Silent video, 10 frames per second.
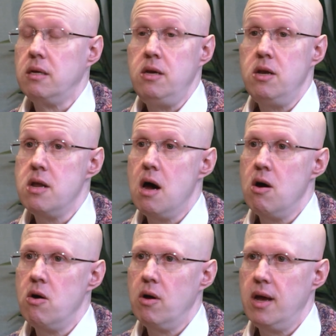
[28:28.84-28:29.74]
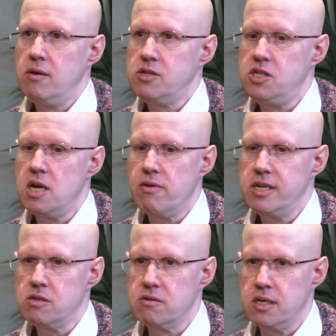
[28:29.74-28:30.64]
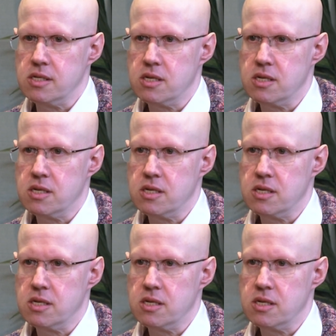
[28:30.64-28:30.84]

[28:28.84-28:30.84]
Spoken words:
you know, it was a generational thing.